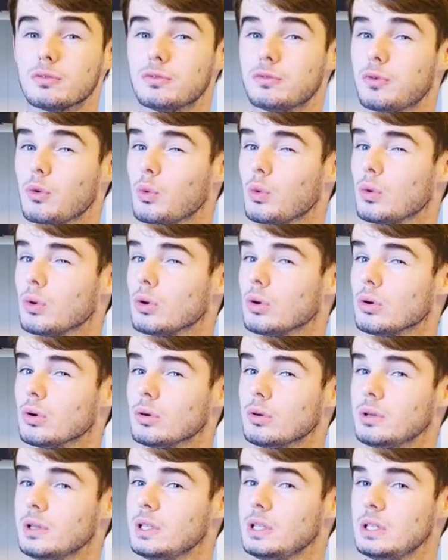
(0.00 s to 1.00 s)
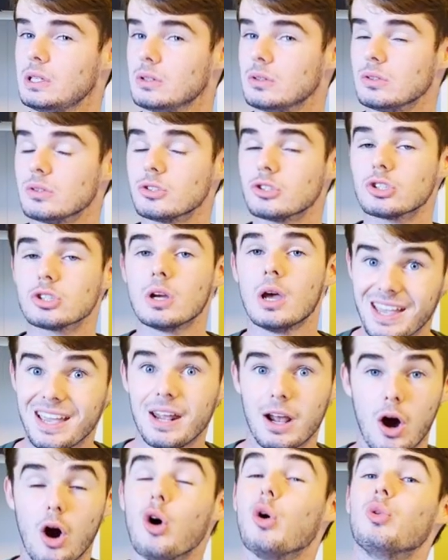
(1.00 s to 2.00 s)
four years.
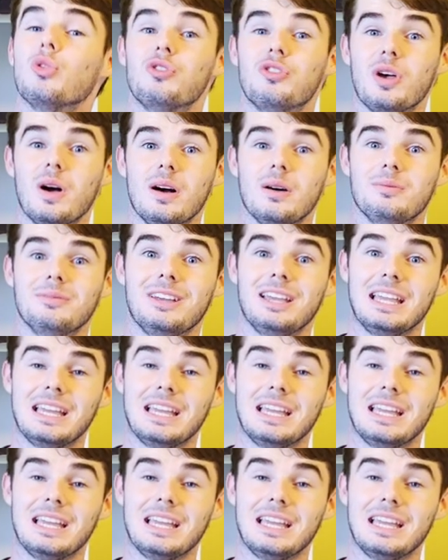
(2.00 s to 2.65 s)
It holds up.